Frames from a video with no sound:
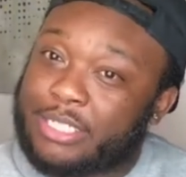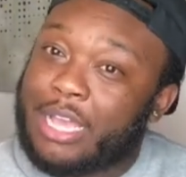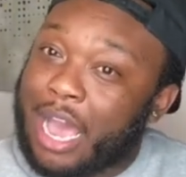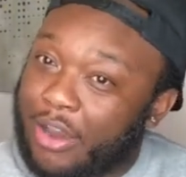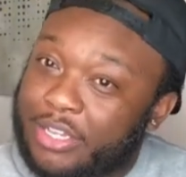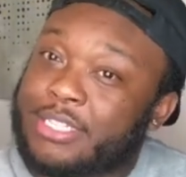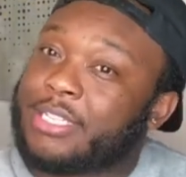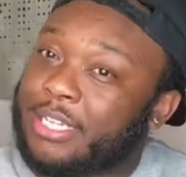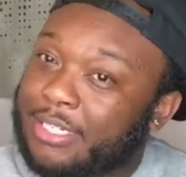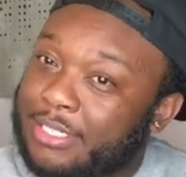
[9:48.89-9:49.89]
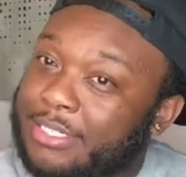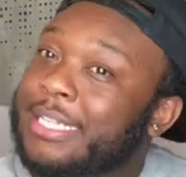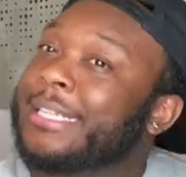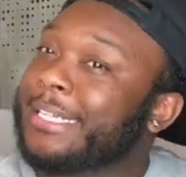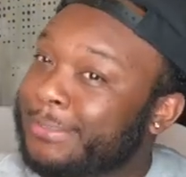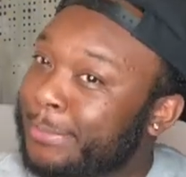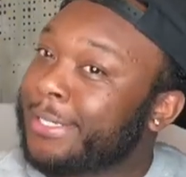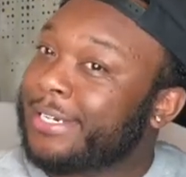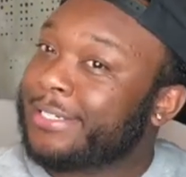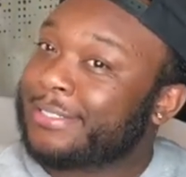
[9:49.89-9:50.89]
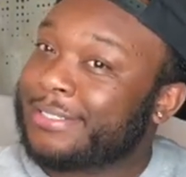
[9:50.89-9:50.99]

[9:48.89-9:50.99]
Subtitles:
out into tears? Let's be honest.